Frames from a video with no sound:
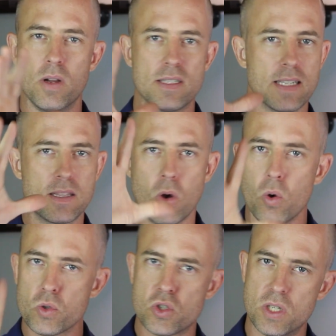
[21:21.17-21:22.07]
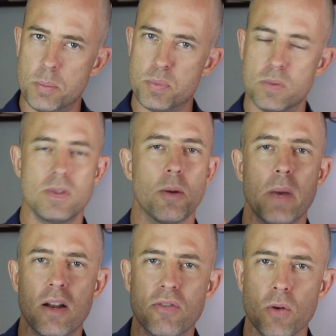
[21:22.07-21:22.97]
it's like the whole ship you know
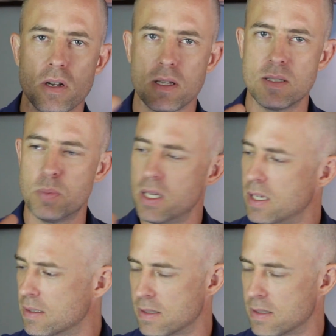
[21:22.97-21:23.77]
metaphorically speaking